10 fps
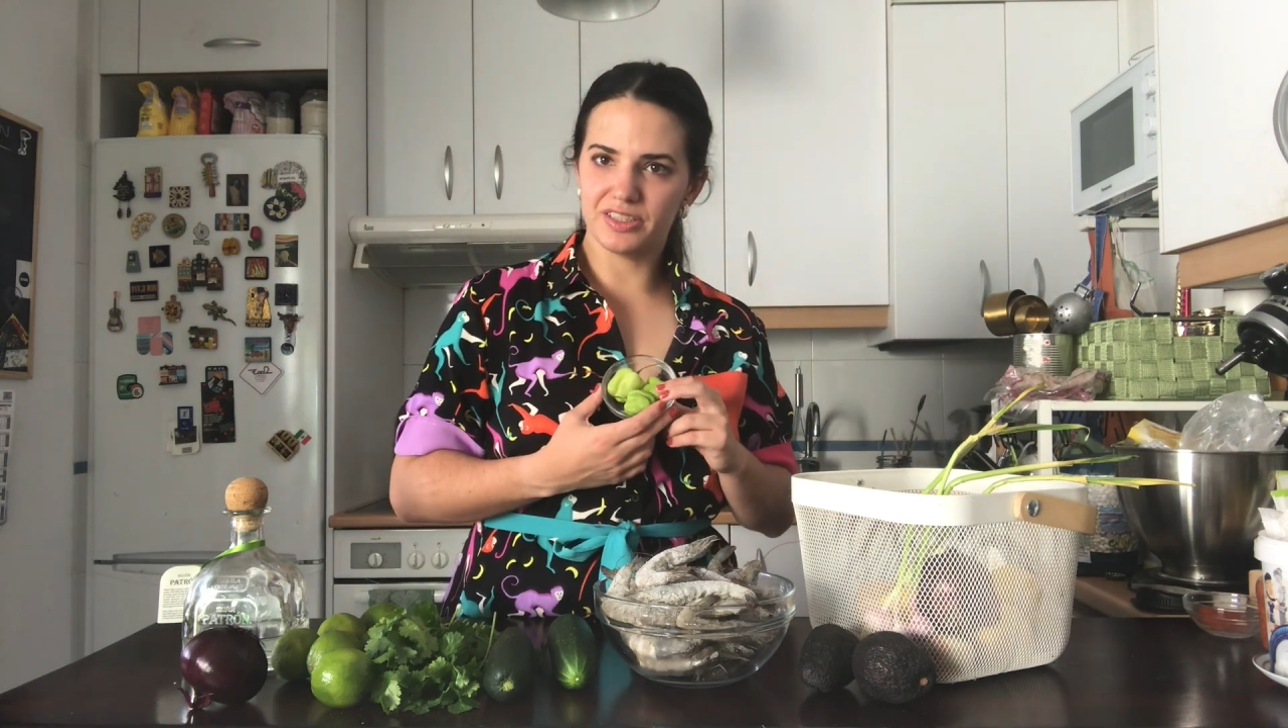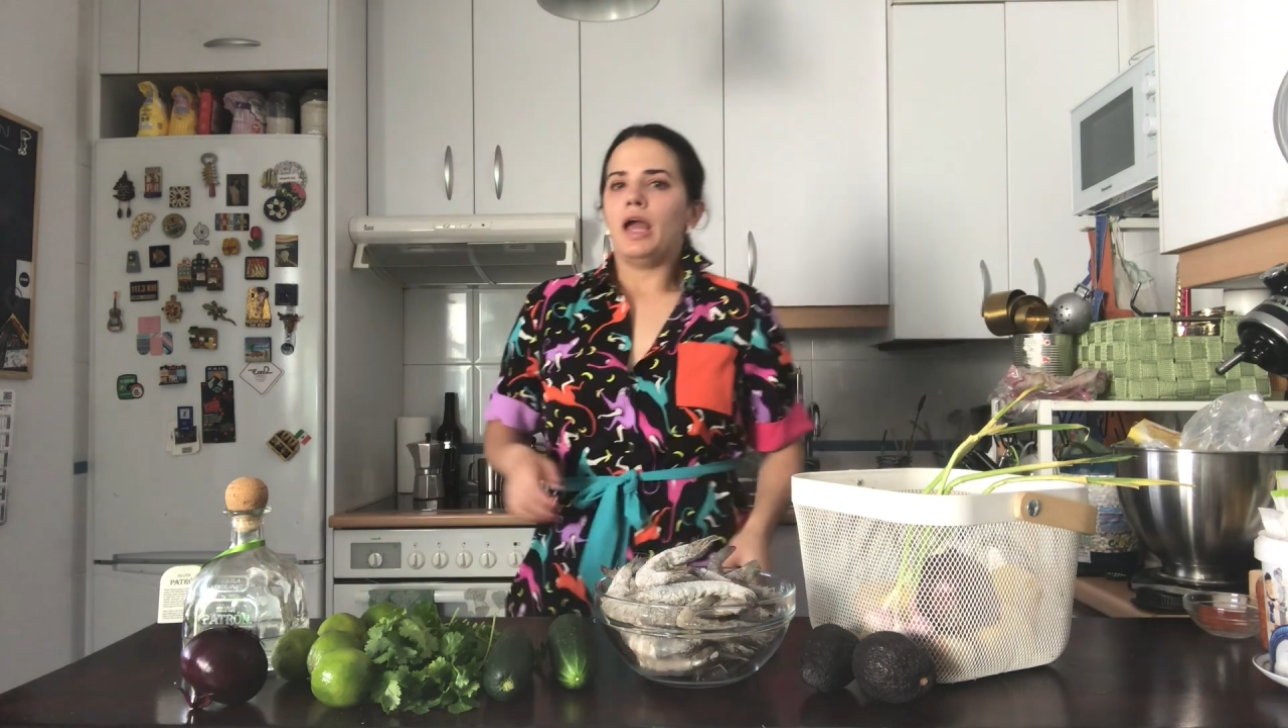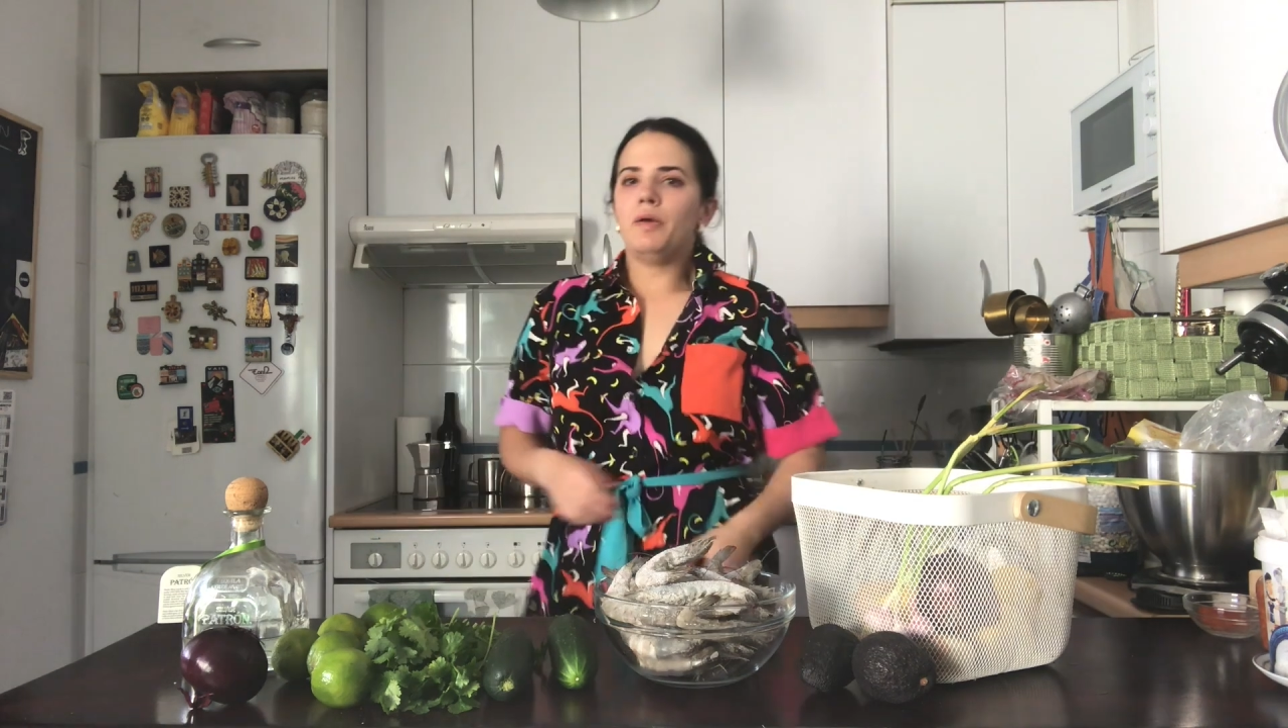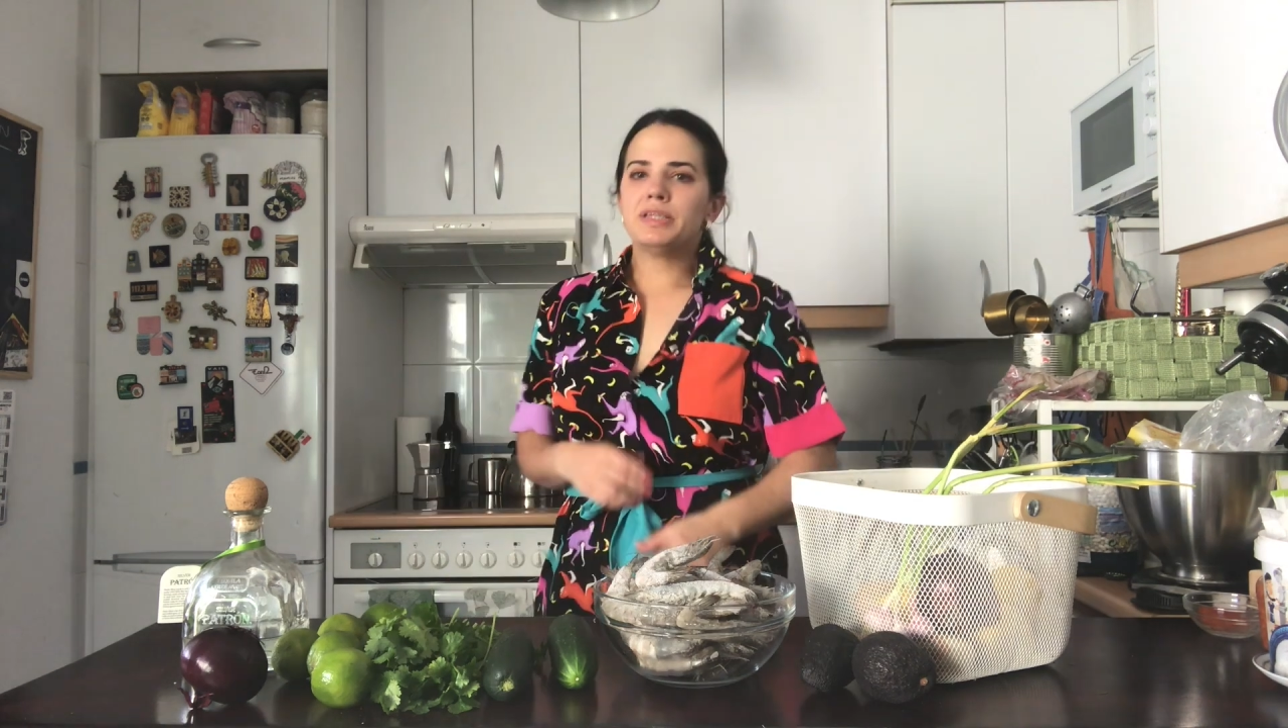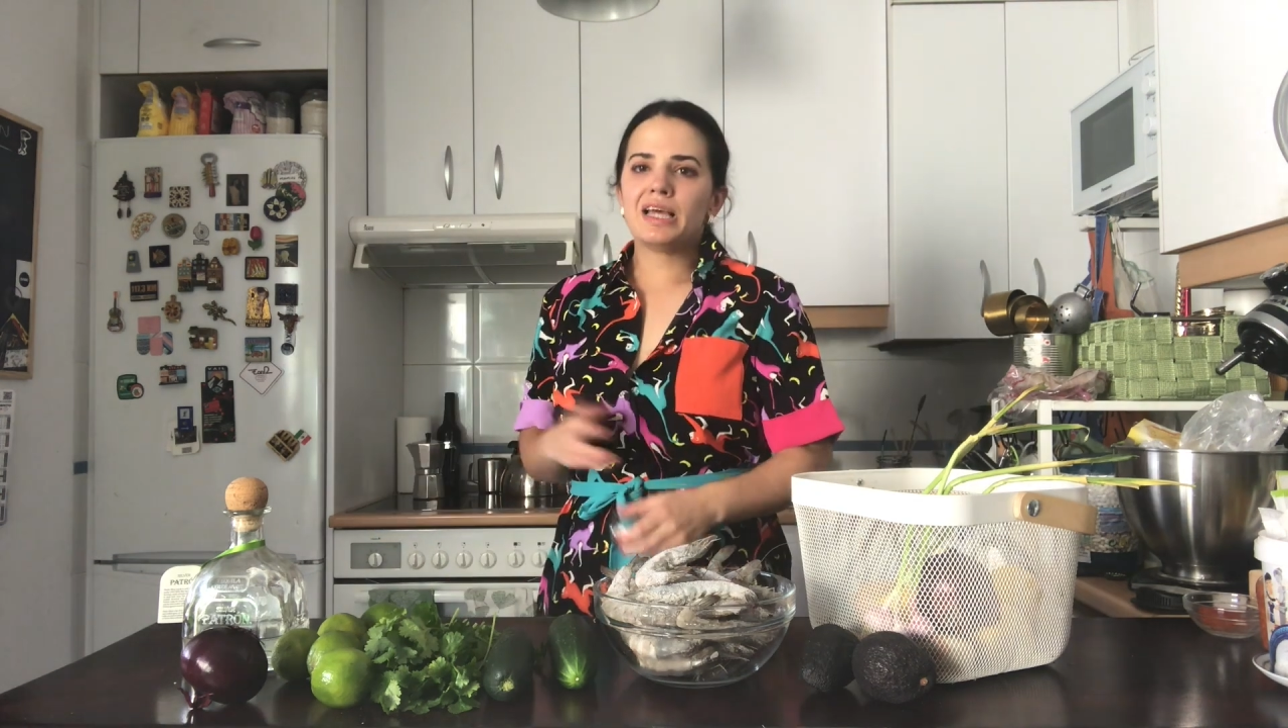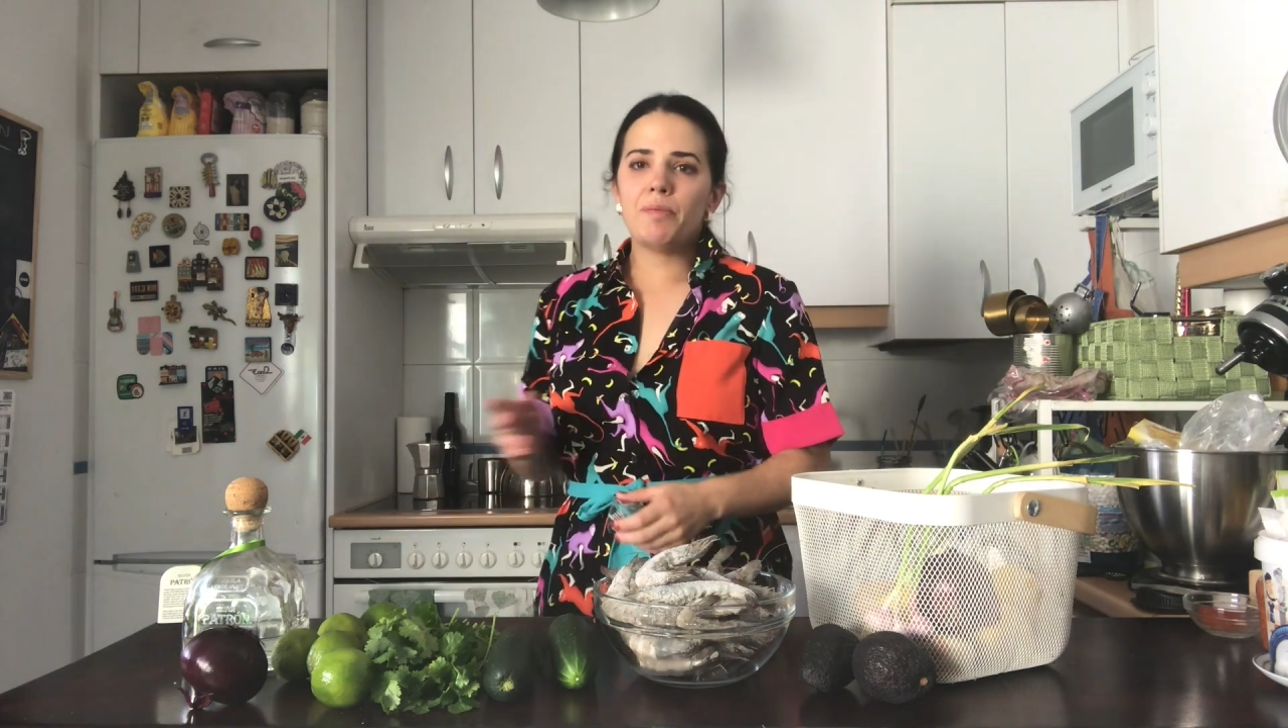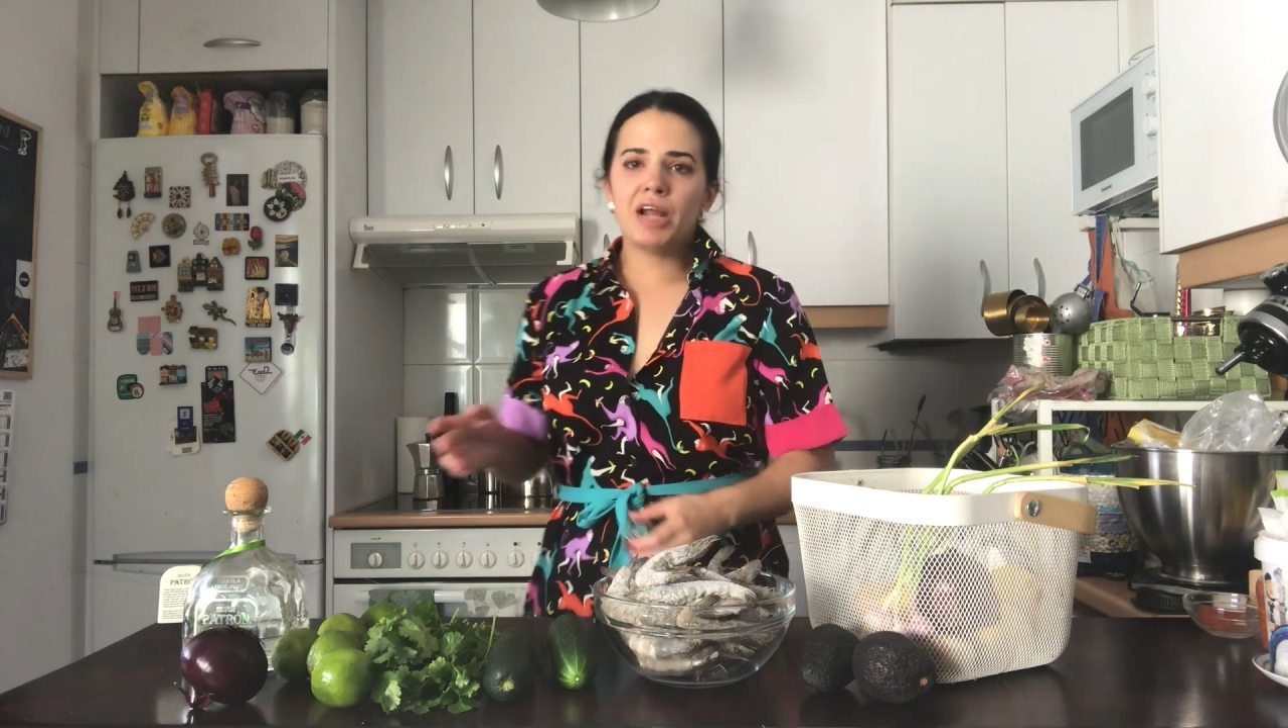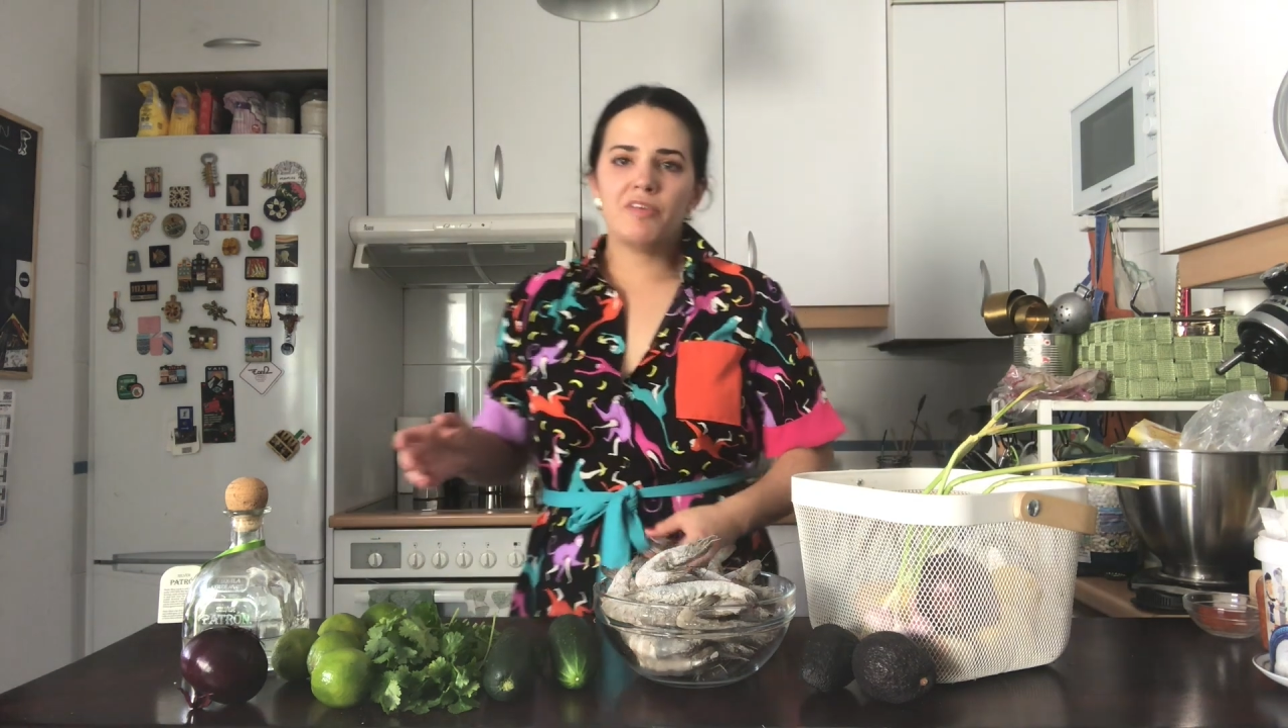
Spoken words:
Anyways, I'm not a